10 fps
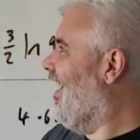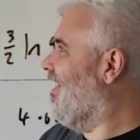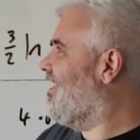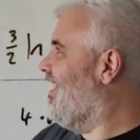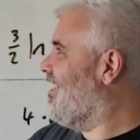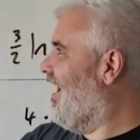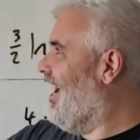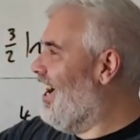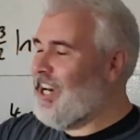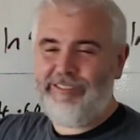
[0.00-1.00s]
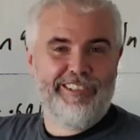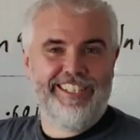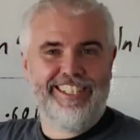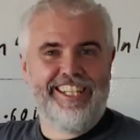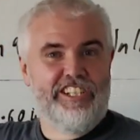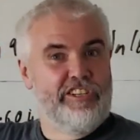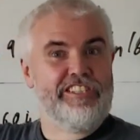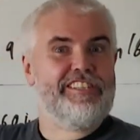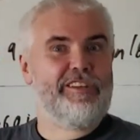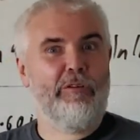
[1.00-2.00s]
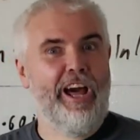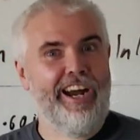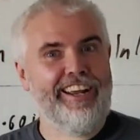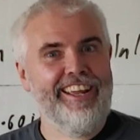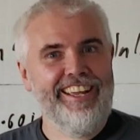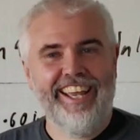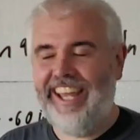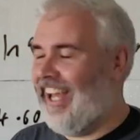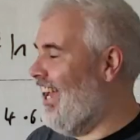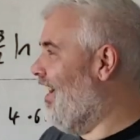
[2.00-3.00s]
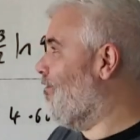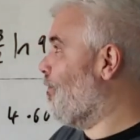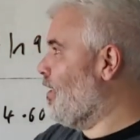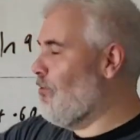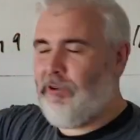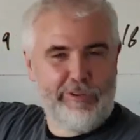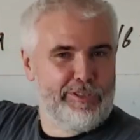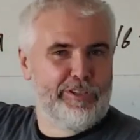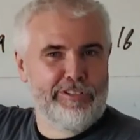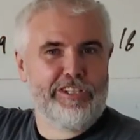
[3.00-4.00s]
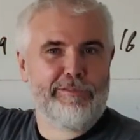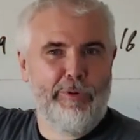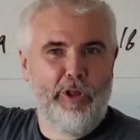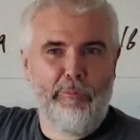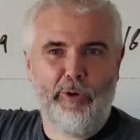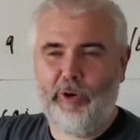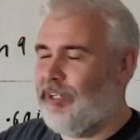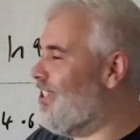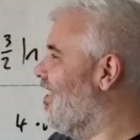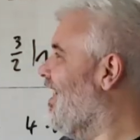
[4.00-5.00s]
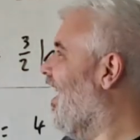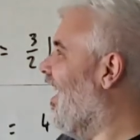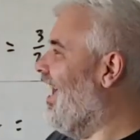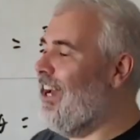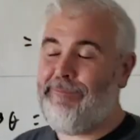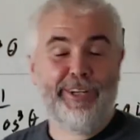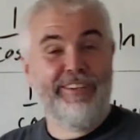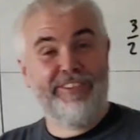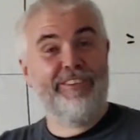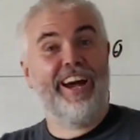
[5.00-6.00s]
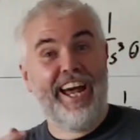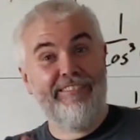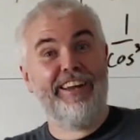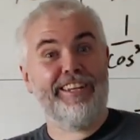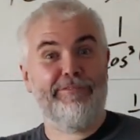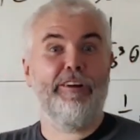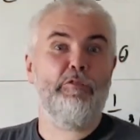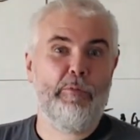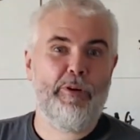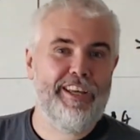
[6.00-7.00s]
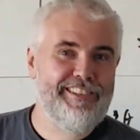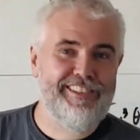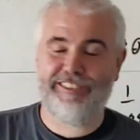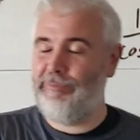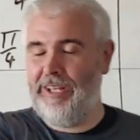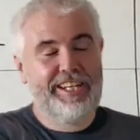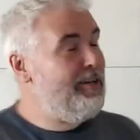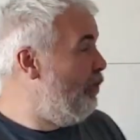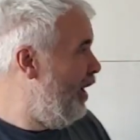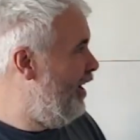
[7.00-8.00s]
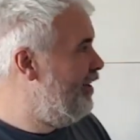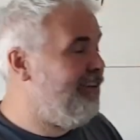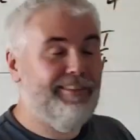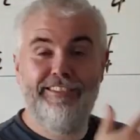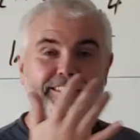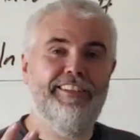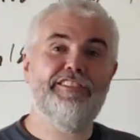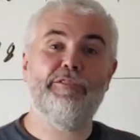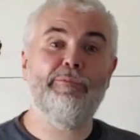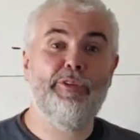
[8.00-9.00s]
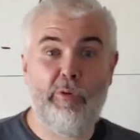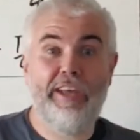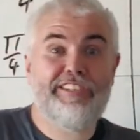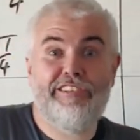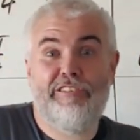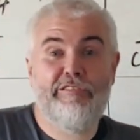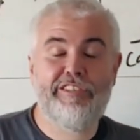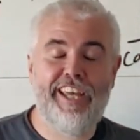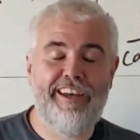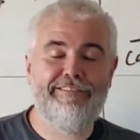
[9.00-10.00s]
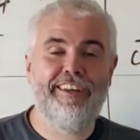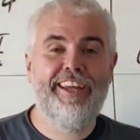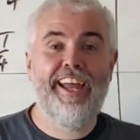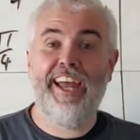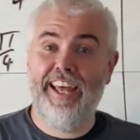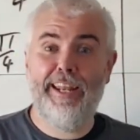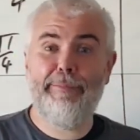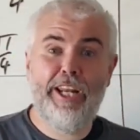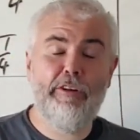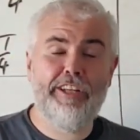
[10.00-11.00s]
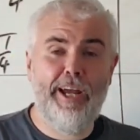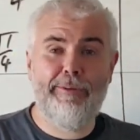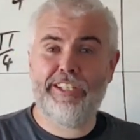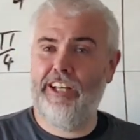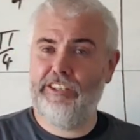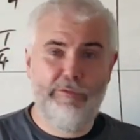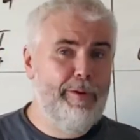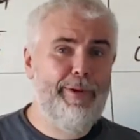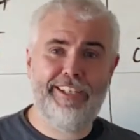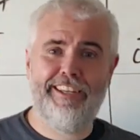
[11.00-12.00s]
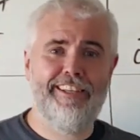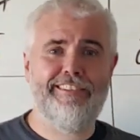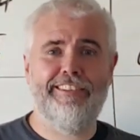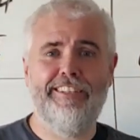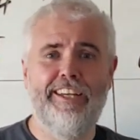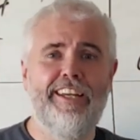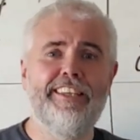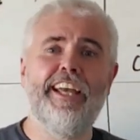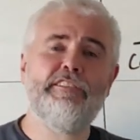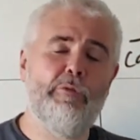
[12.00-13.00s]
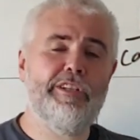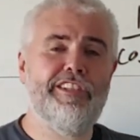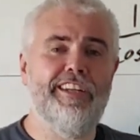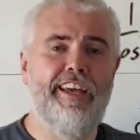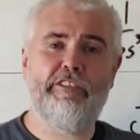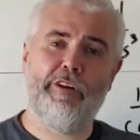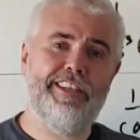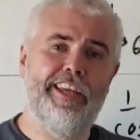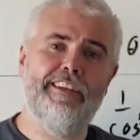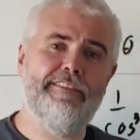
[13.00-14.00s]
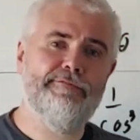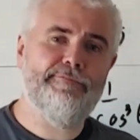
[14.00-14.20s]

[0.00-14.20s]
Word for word: it's, it's a hard one to teach because it's so long, uh, especially with such a small board. Uh, but if you have any follow-up questions, something I did wrong or some question you just have, uh, let me know in the comments. I'll do my best to answer. Thanks for watching. Have a great day.